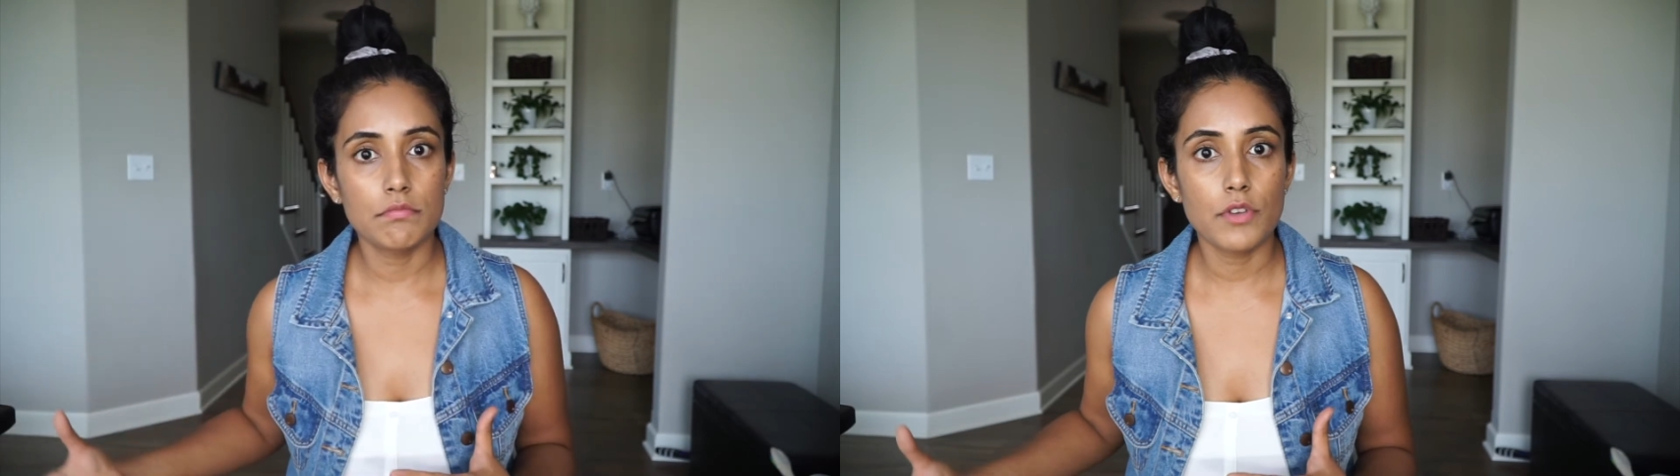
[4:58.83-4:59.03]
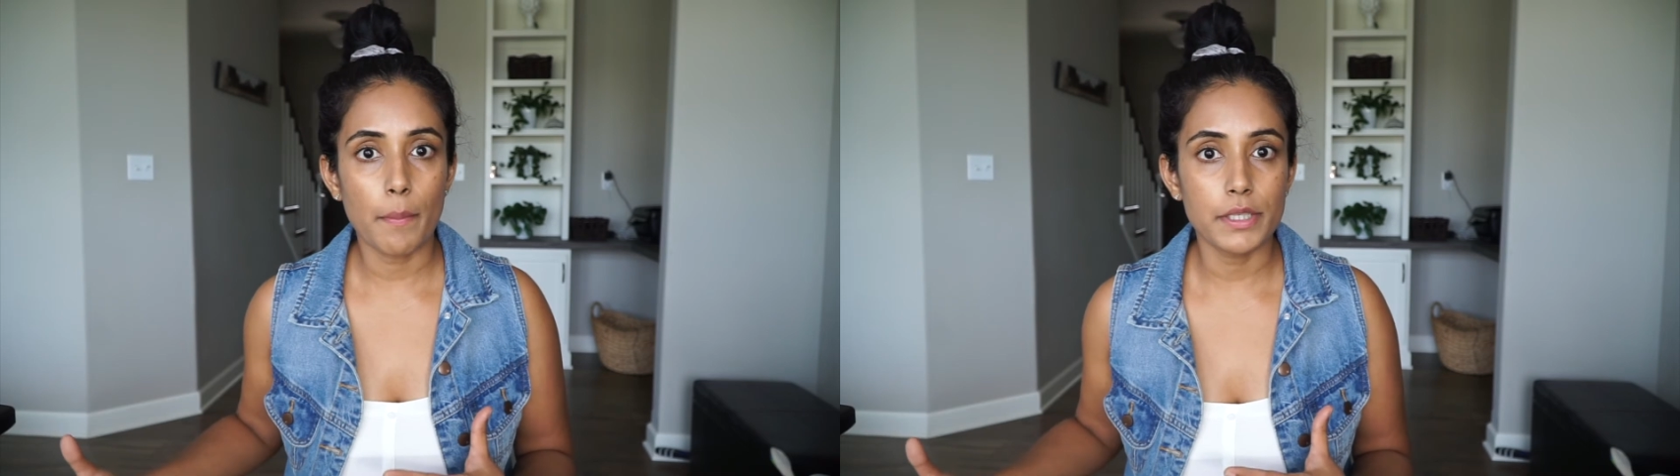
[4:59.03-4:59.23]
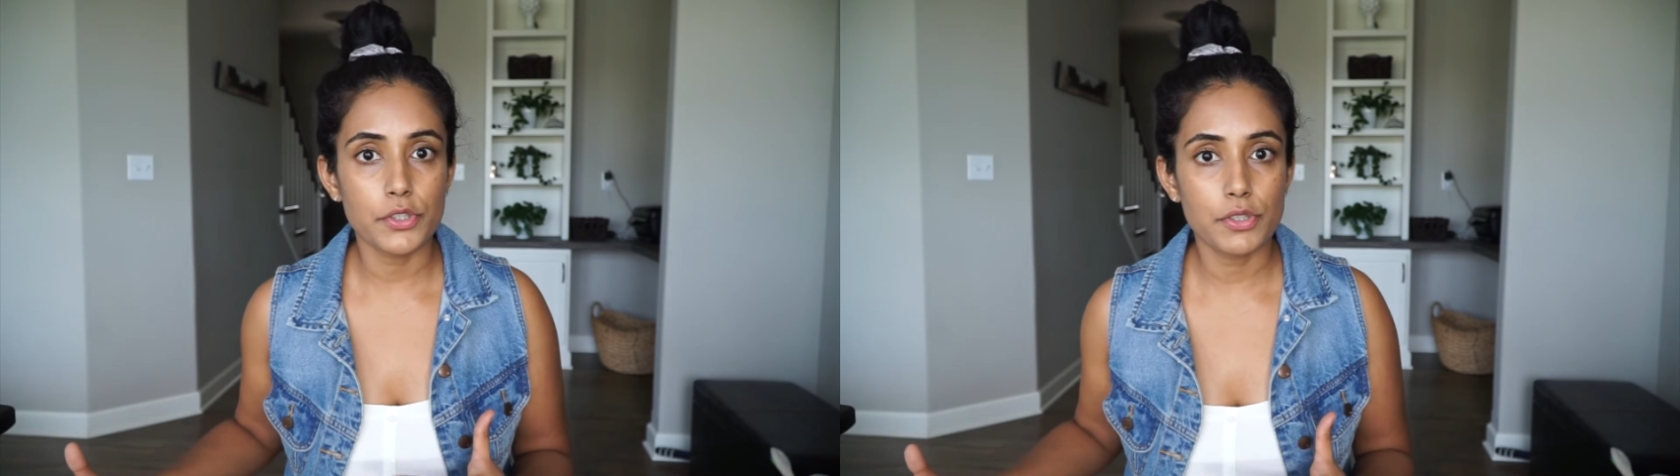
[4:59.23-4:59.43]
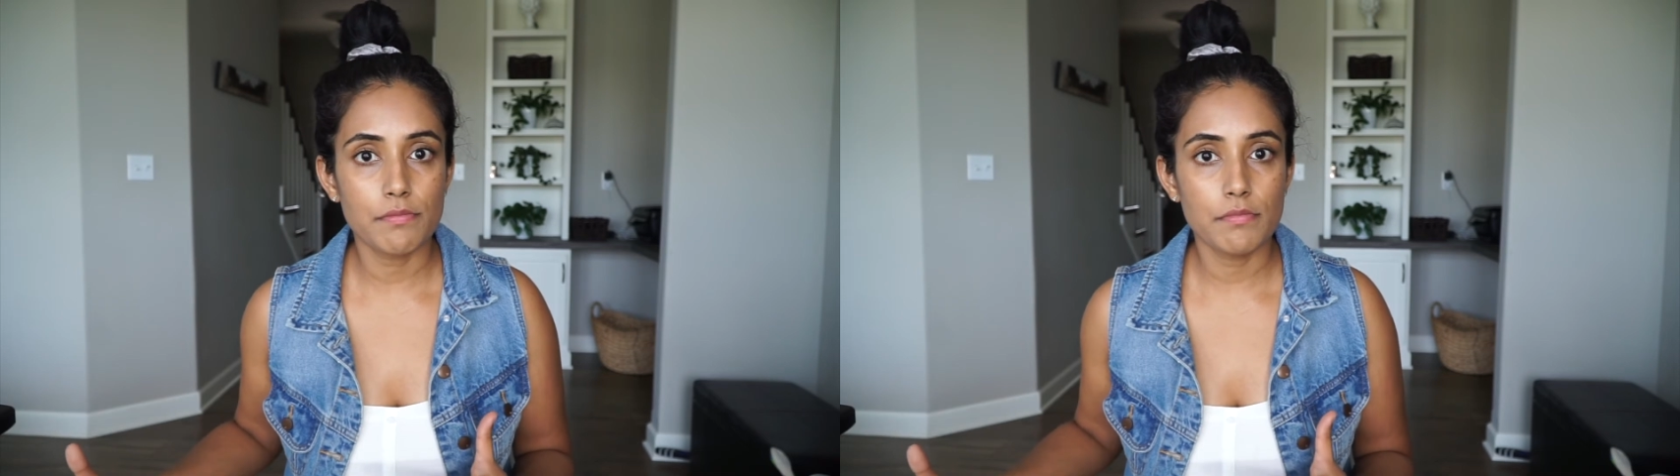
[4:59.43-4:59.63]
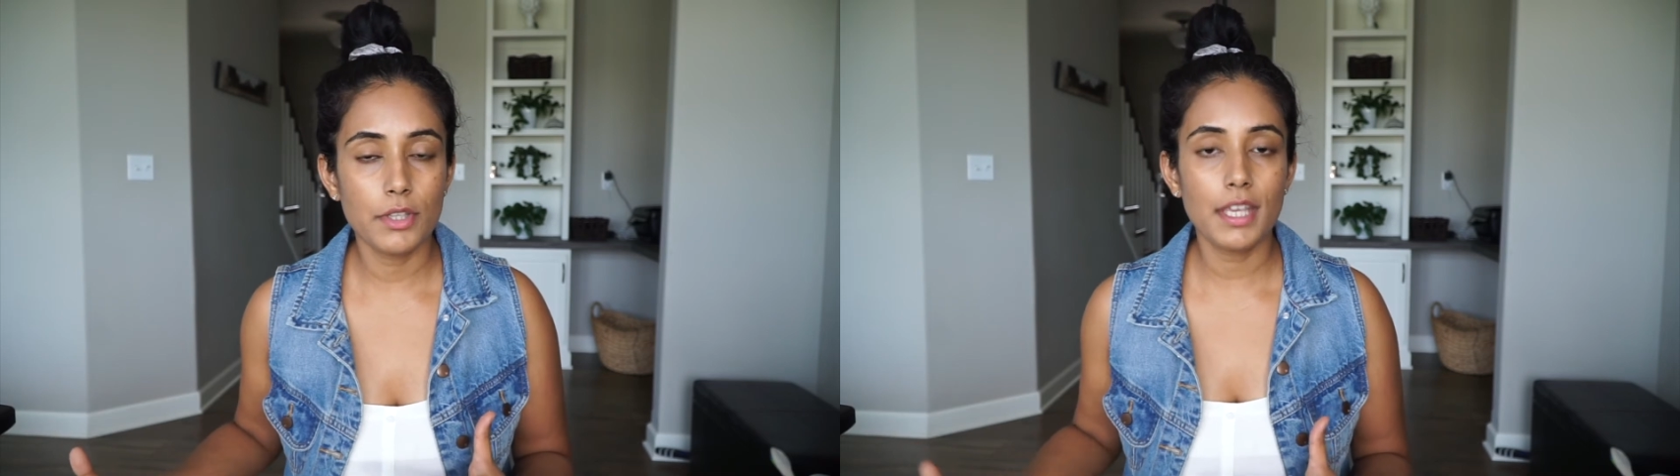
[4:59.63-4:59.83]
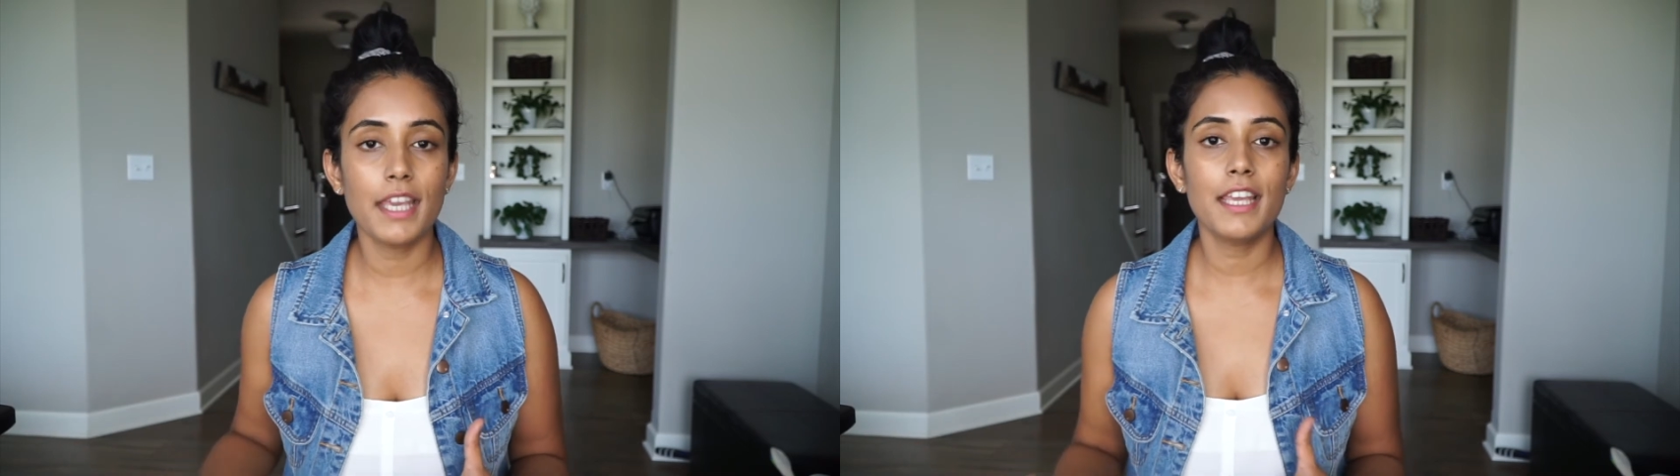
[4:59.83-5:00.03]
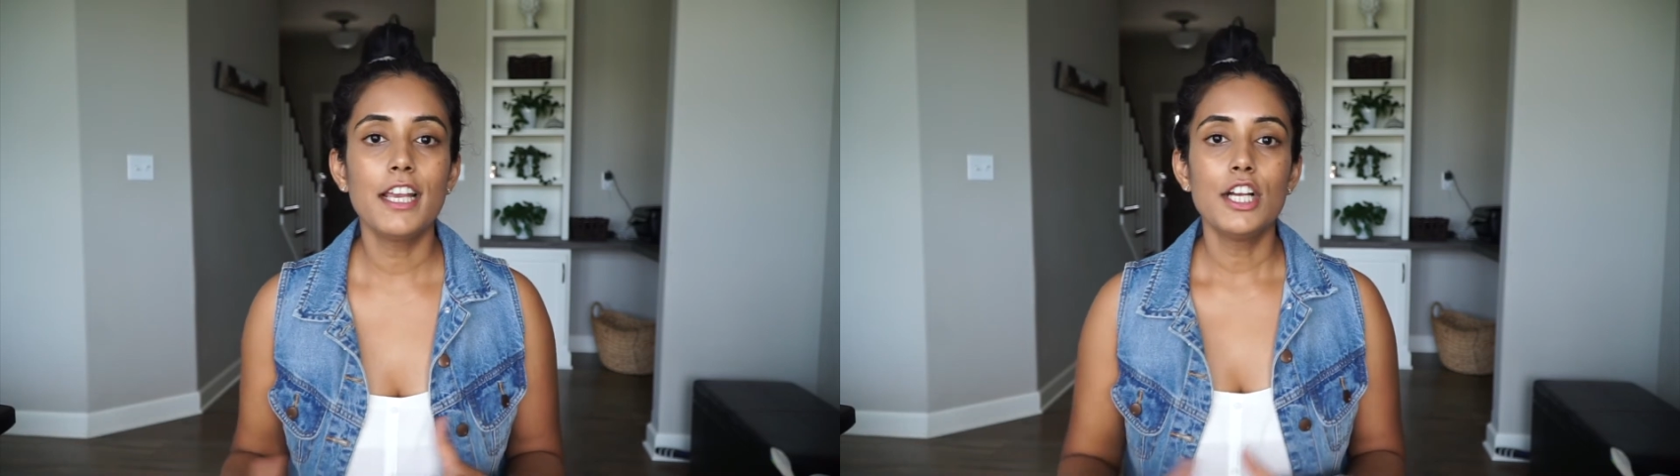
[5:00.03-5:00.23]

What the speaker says: rubbish. Okay,